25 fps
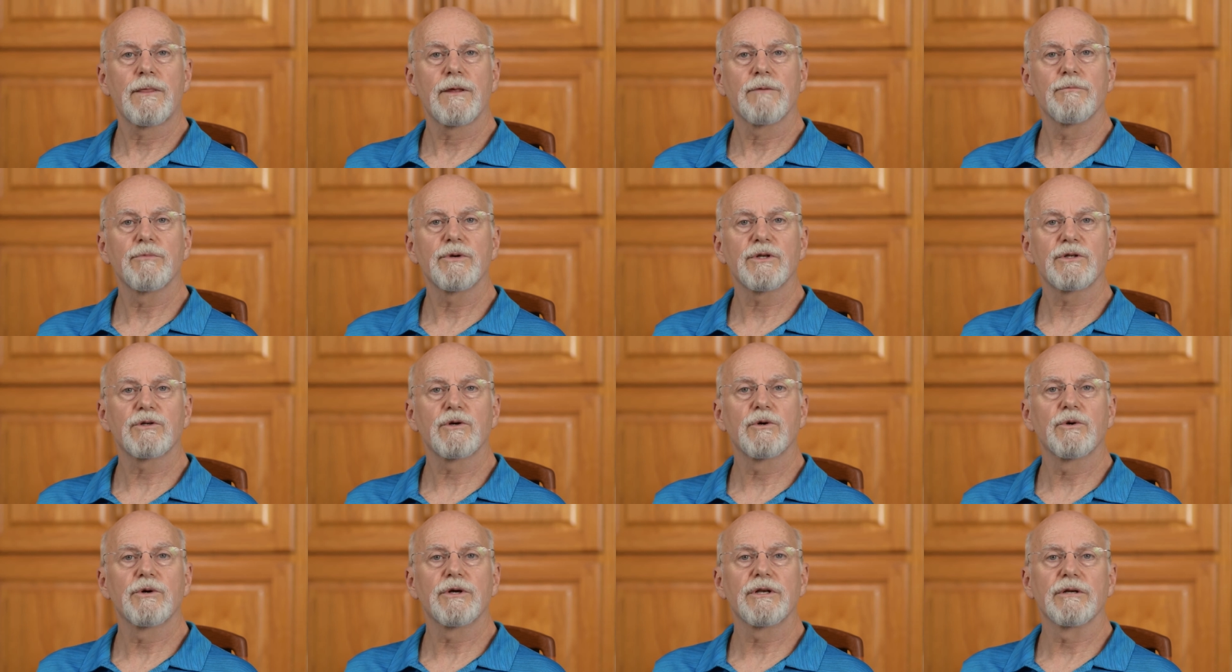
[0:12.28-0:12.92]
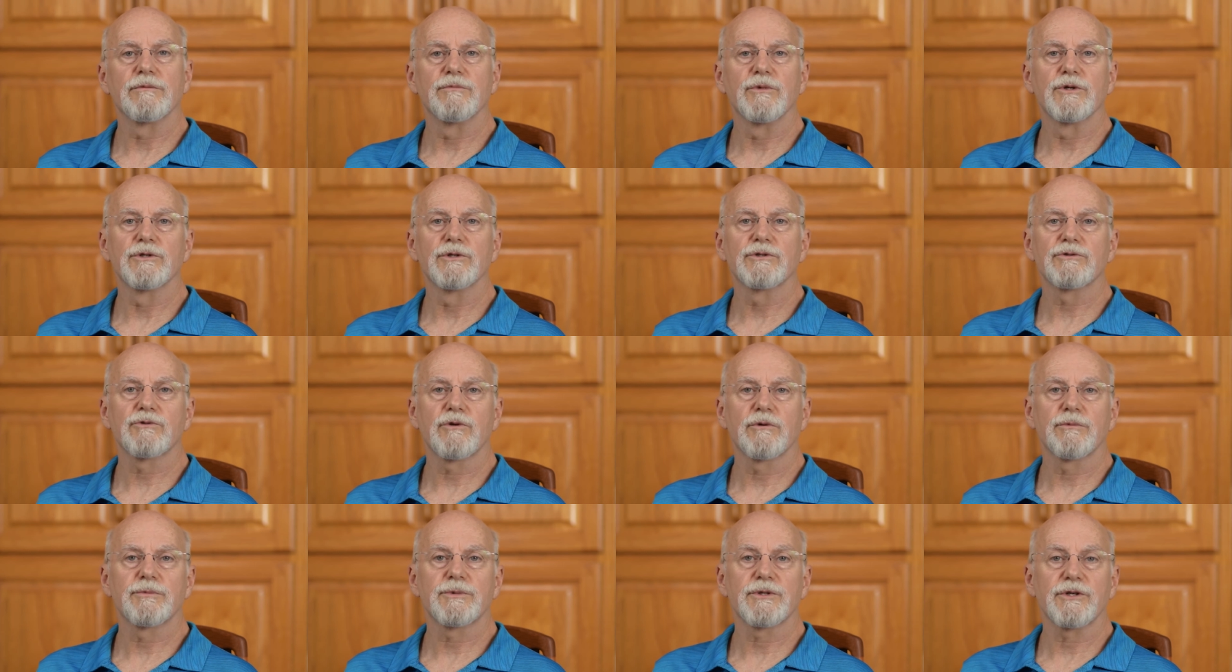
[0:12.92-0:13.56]
Bitcoin and most
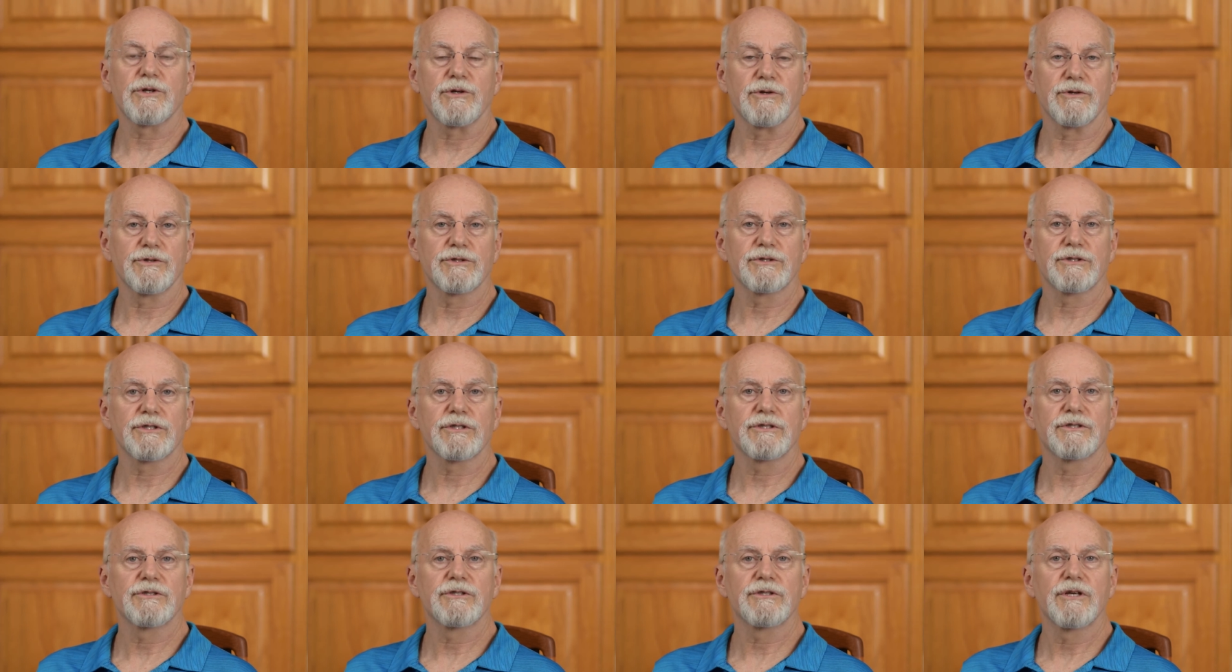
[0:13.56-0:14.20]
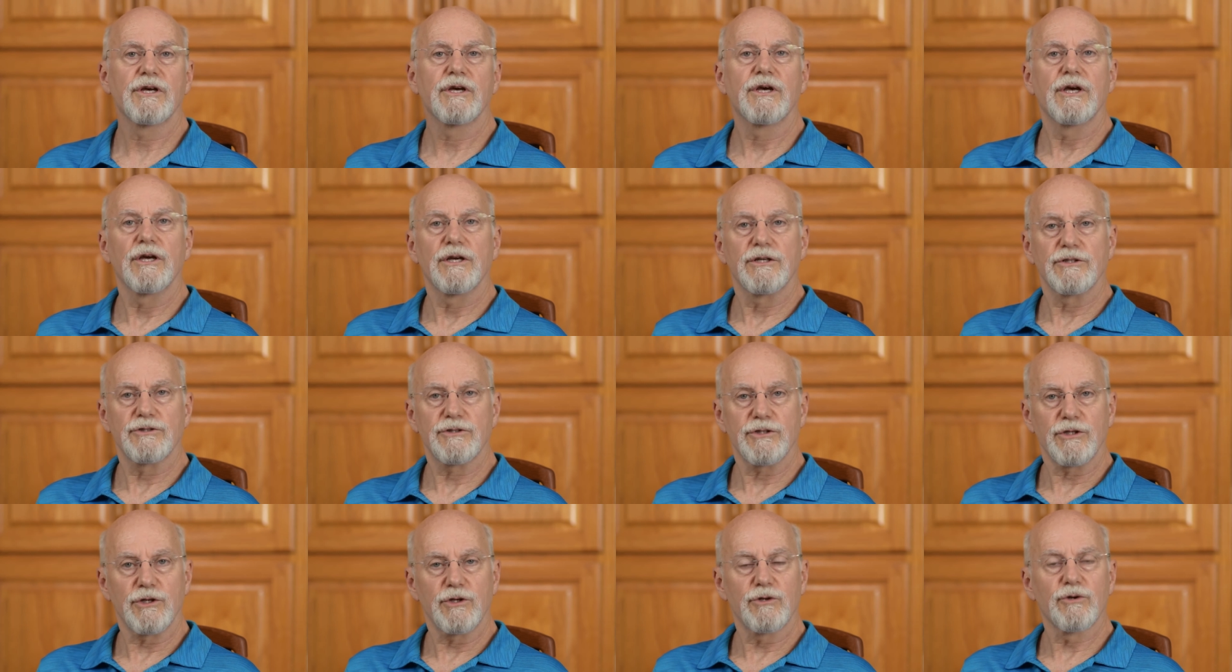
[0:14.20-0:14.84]
cryptocurrencies
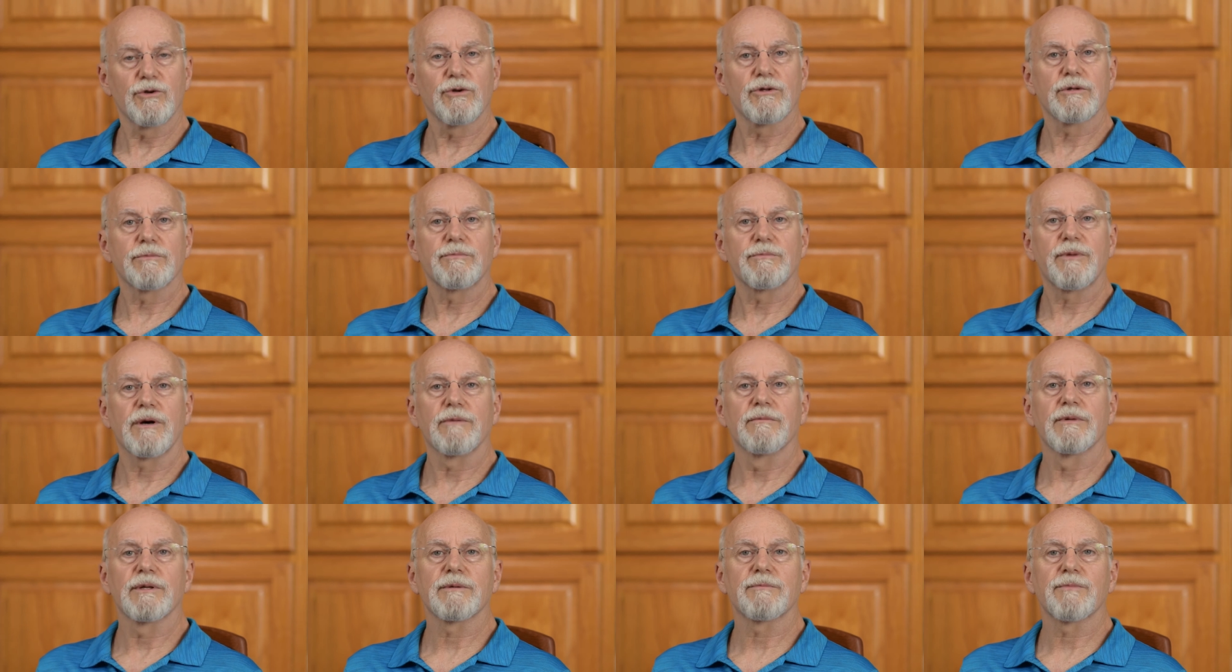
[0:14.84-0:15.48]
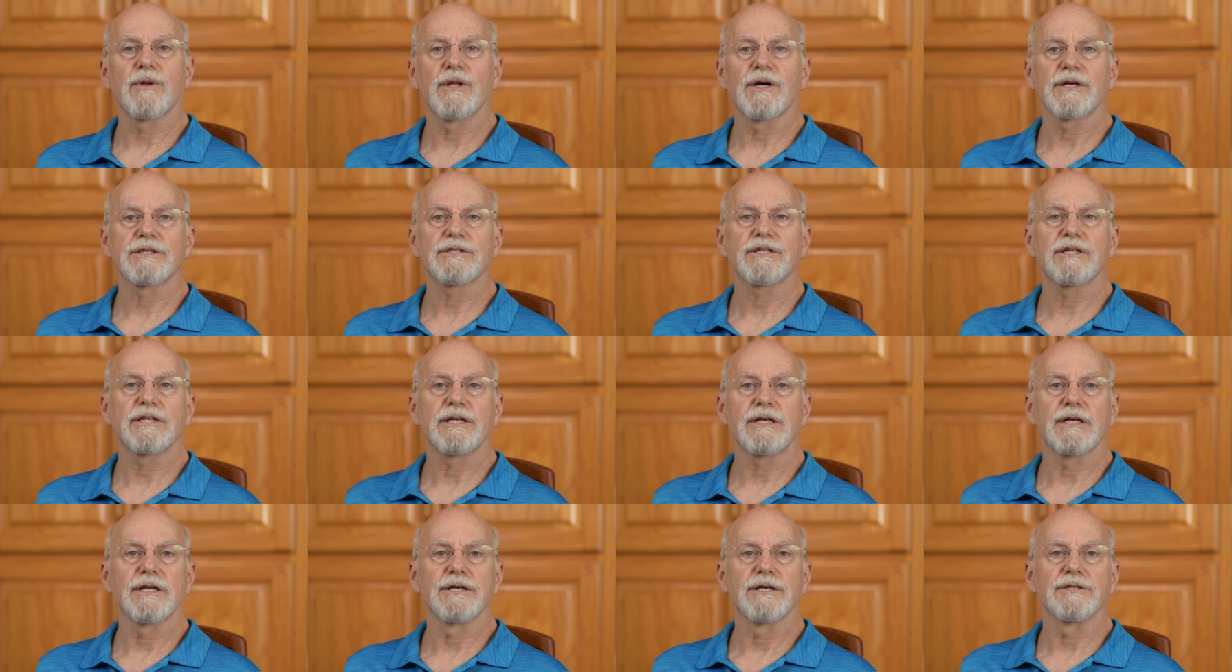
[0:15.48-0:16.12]
secure the public
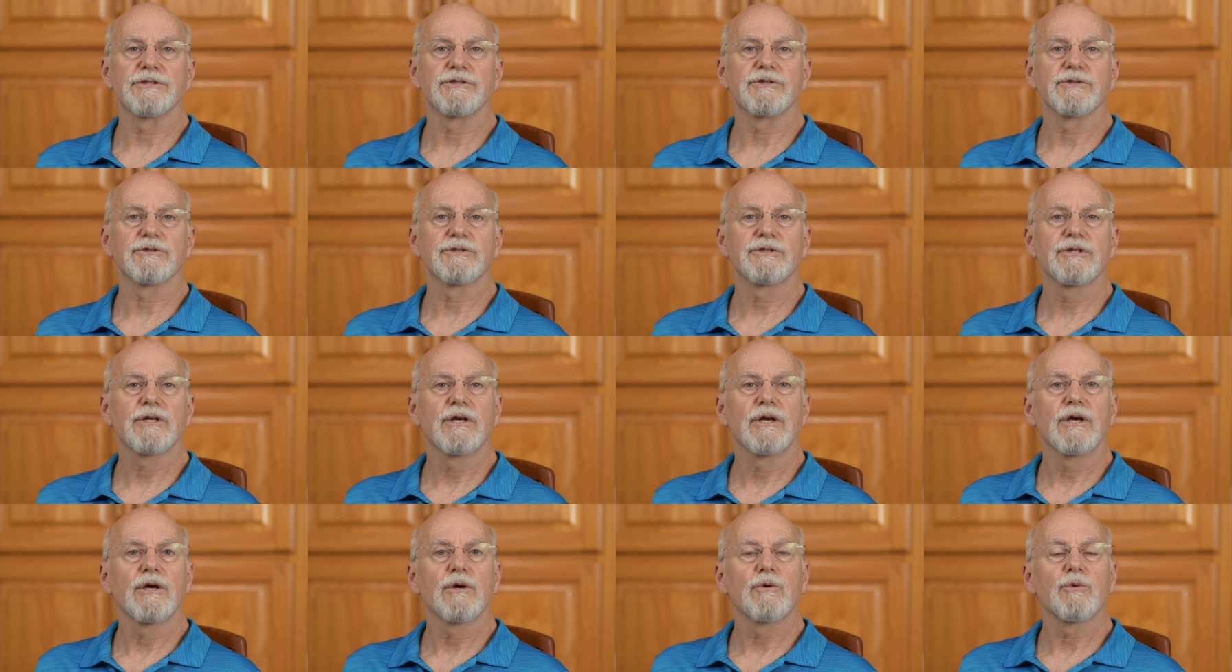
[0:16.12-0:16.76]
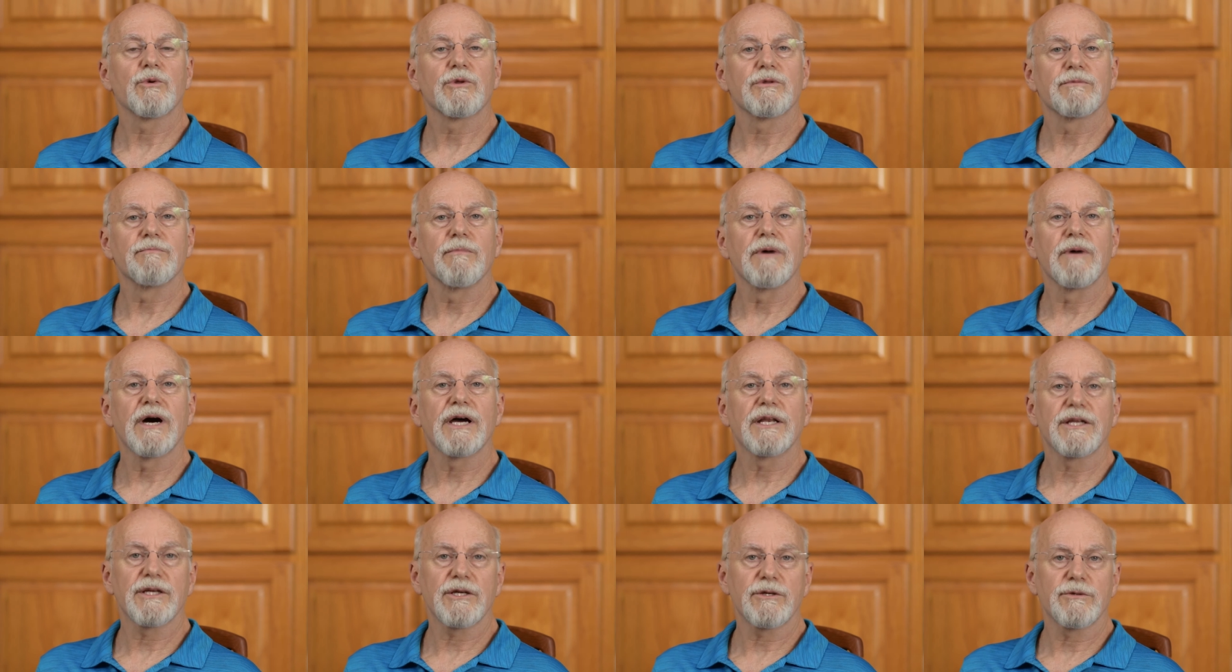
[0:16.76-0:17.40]
blockchain ledgers with
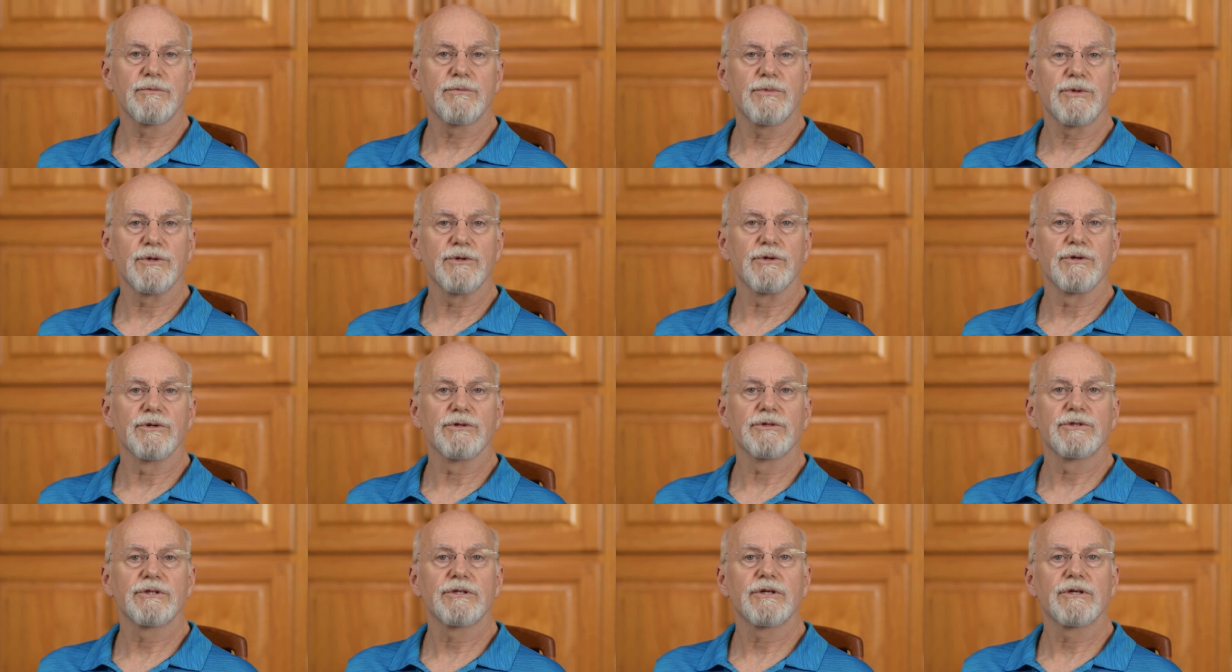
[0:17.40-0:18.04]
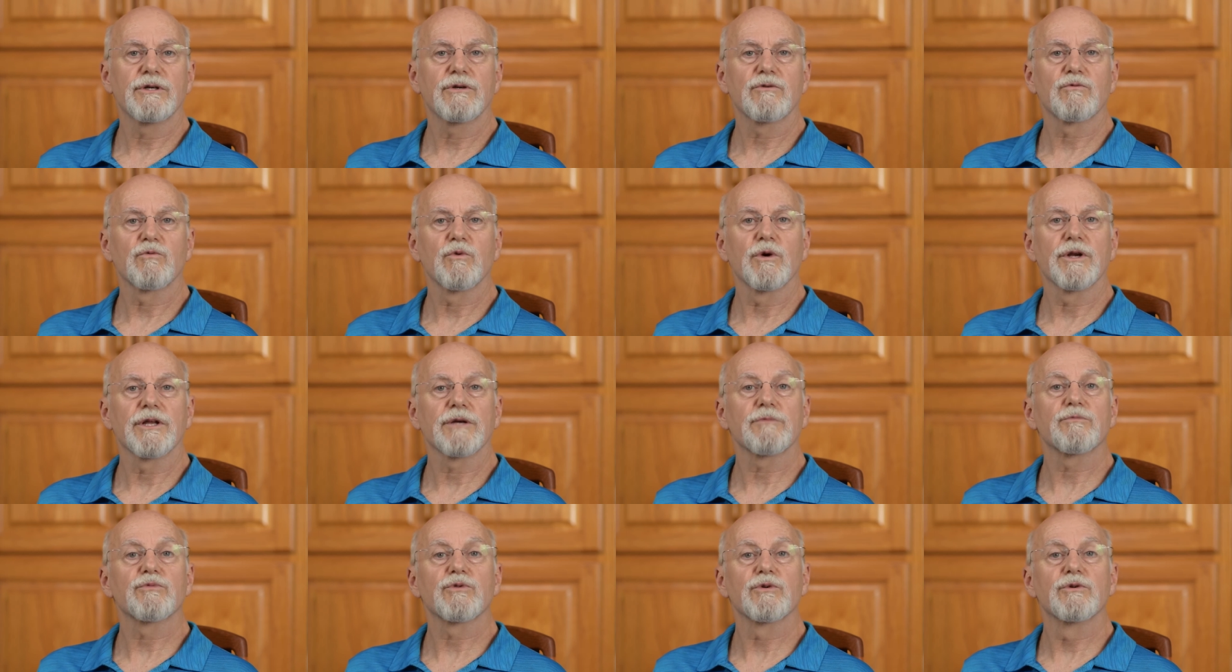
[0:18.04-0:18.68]
mining computers
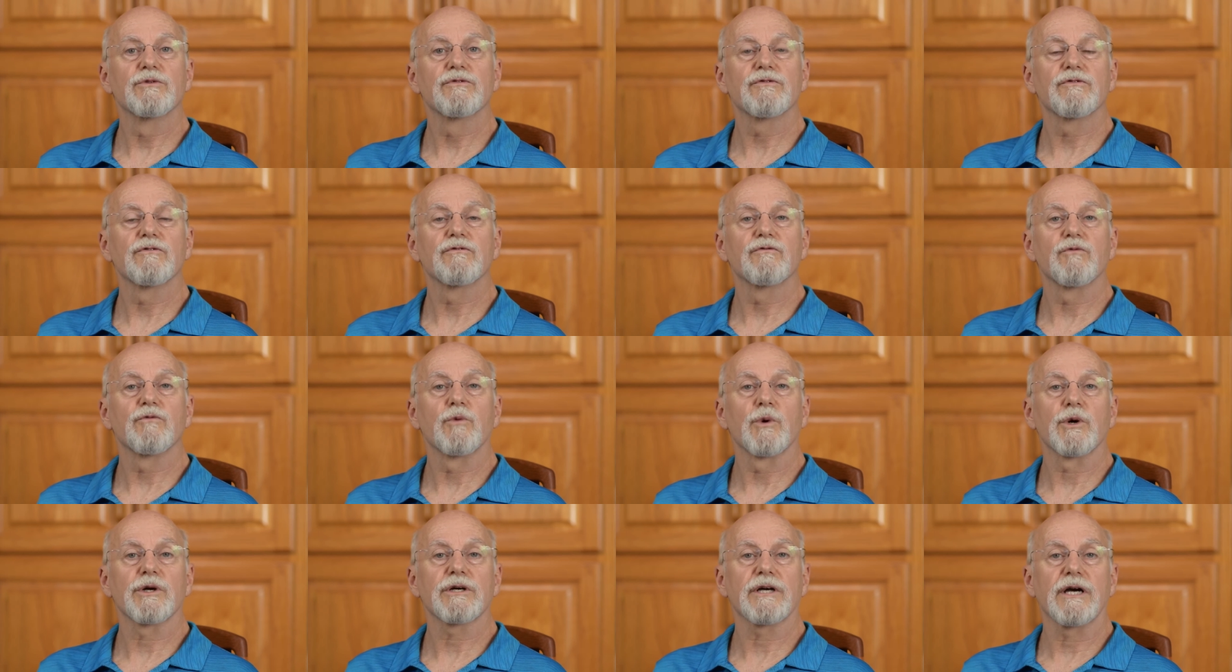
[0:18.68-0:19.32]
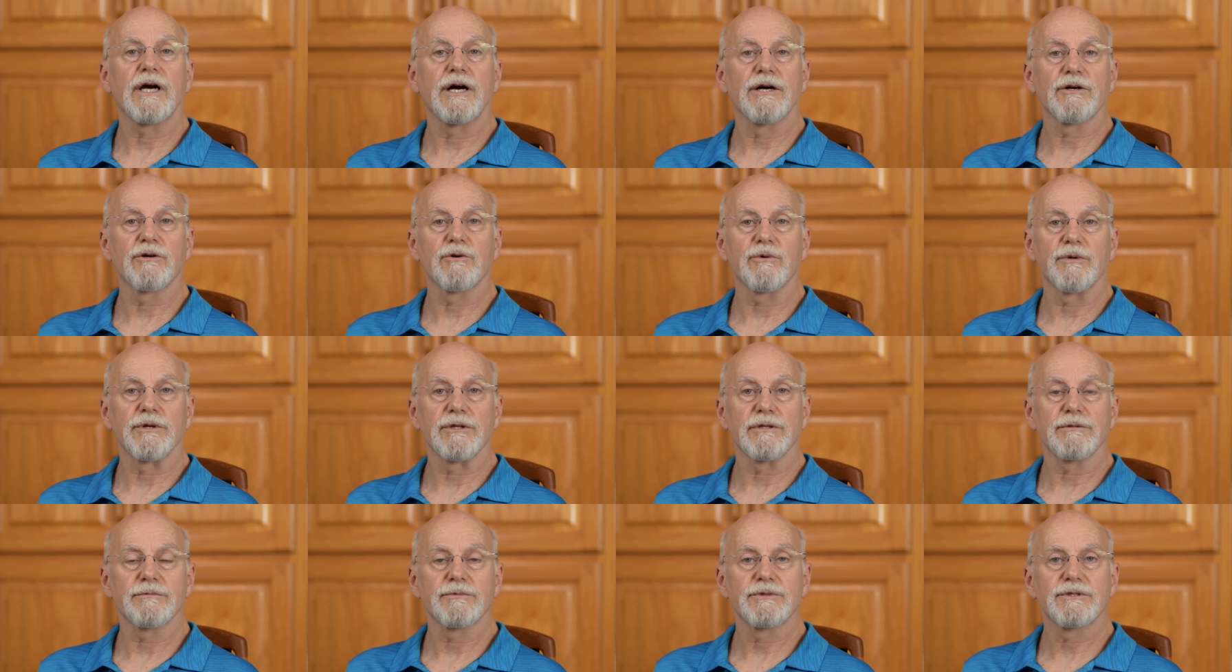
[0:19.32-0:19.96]
running proof-of-work
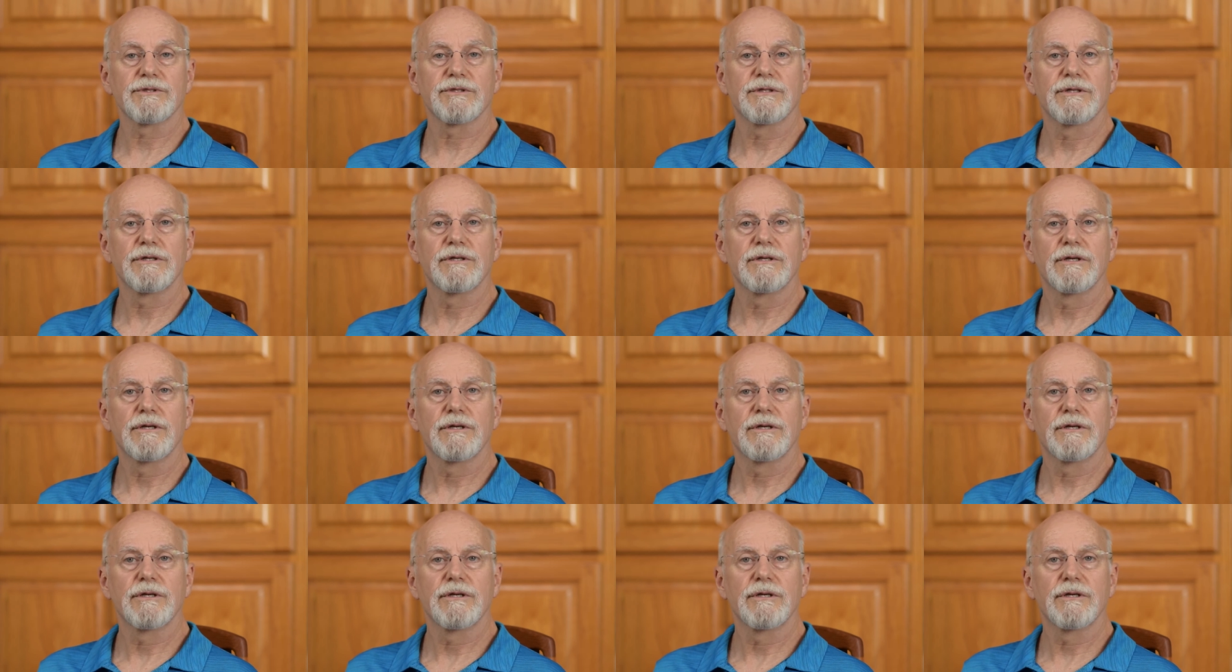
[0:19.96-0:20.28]
algorithms.